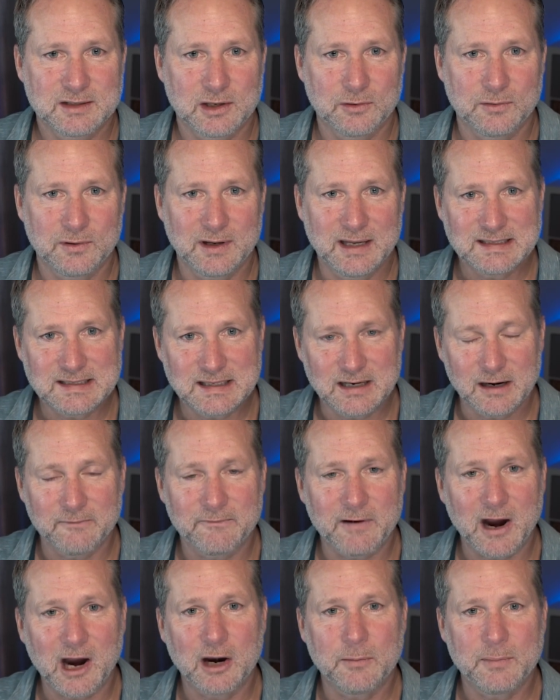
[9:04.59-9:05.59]
so it's an
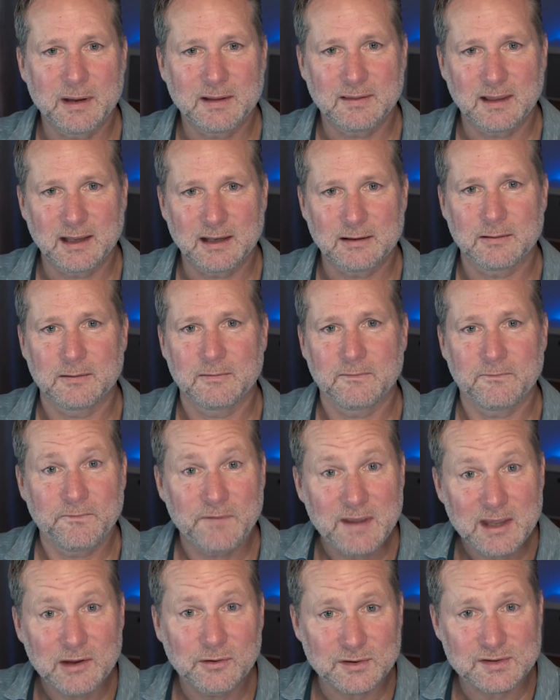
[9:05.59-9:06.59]
environment that
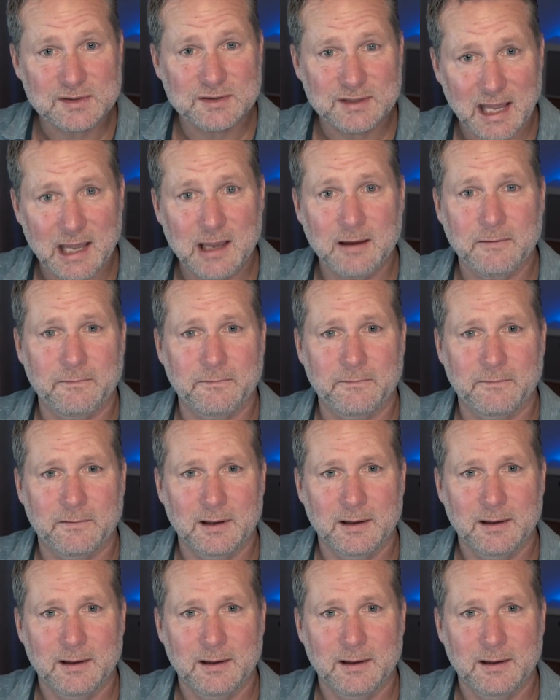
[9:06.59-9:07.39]
feels safe,